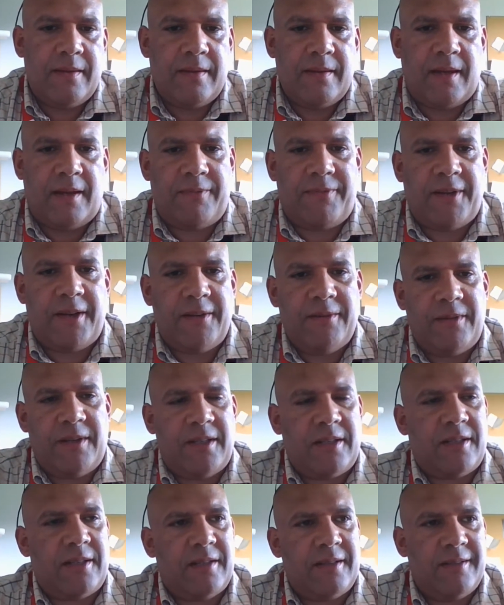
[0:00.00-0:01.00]
Hi
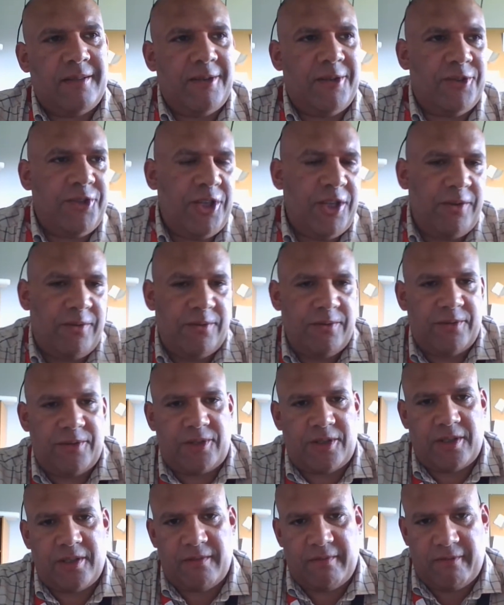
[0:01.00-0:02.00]
folks, good
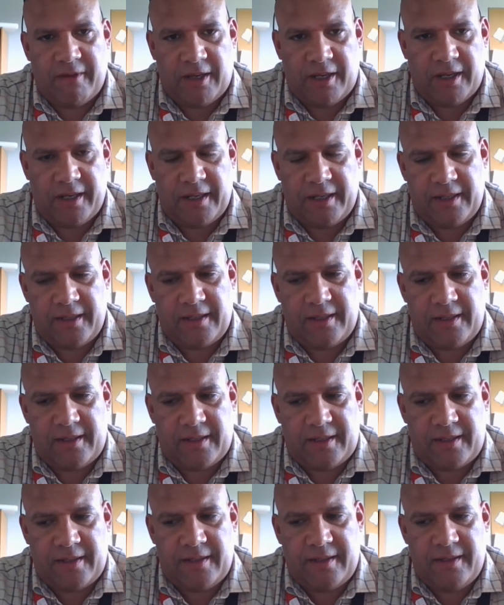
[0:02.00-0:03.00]
news. Right,
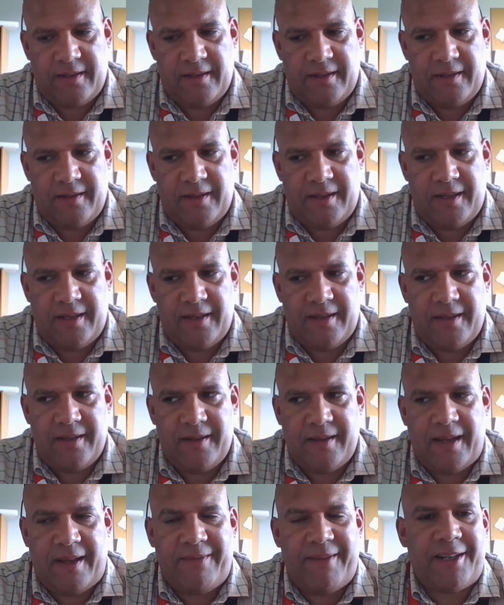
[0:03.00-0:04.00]

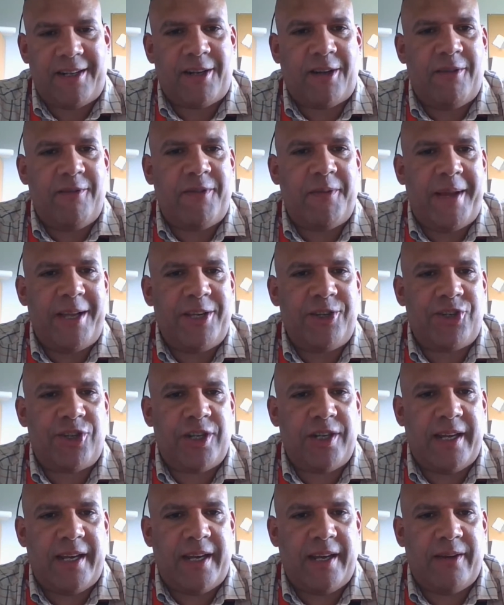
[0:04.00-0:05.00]
I've had
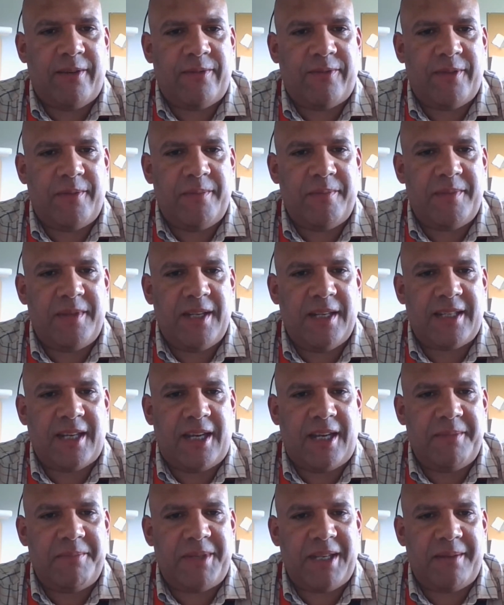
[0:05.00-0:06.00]
confirmation now from the
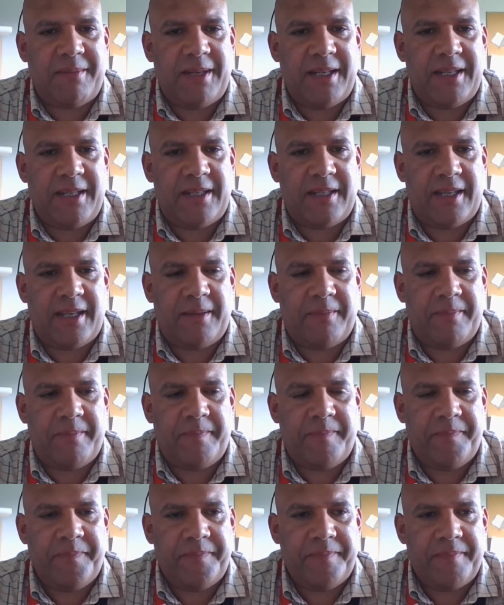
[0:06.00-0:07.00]
timetabling team
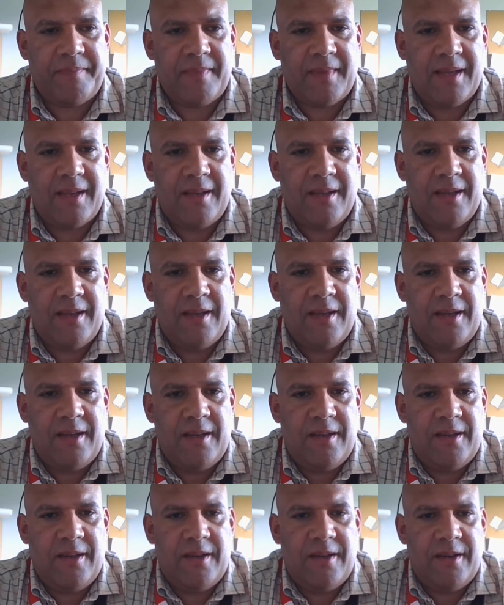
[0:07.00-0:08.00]

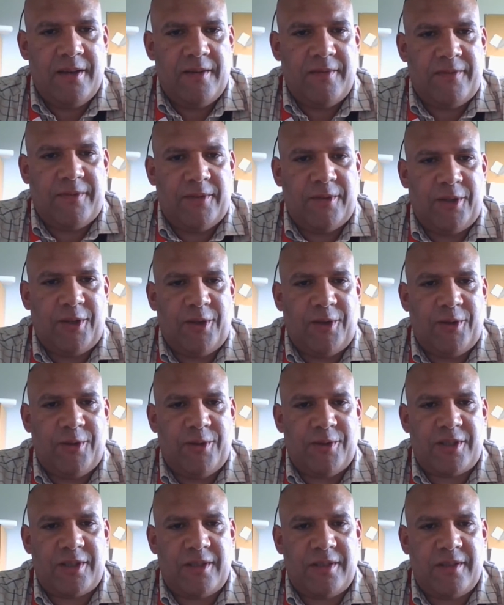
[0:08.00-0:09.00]
for
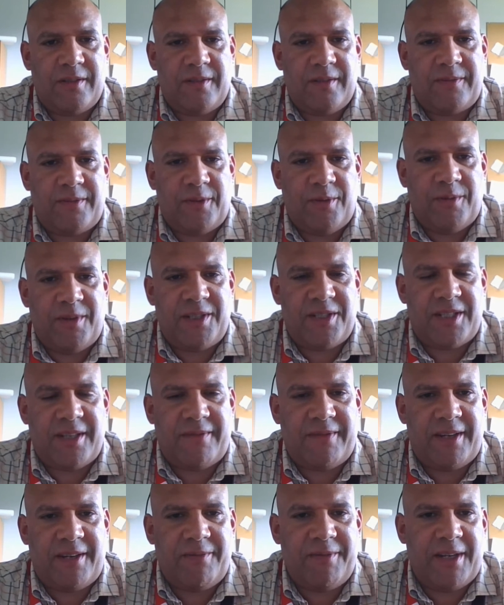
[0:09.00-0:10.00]
Laws
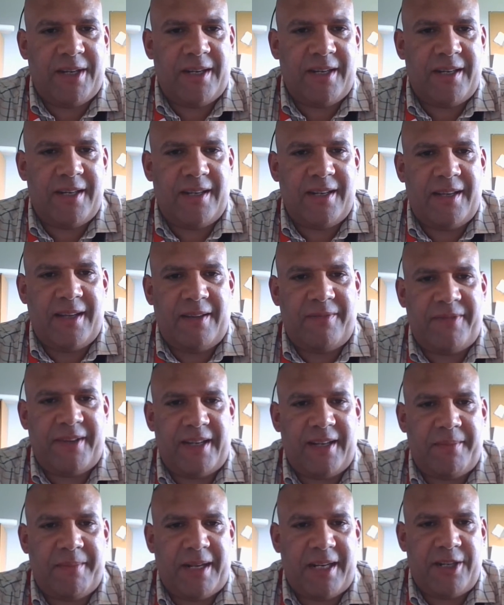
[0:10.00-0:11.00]
41709
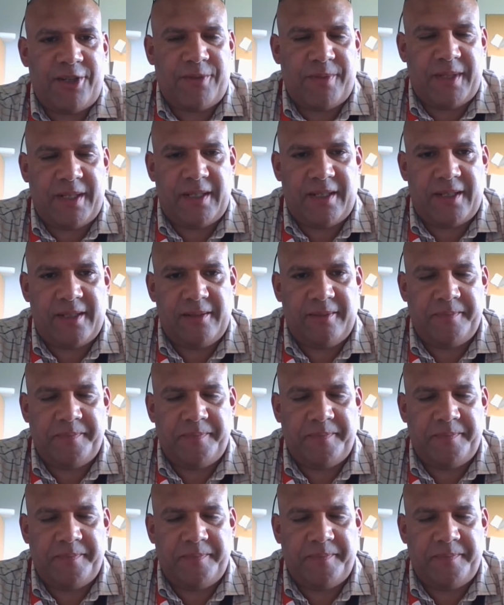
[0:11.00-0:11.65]
Offender Management.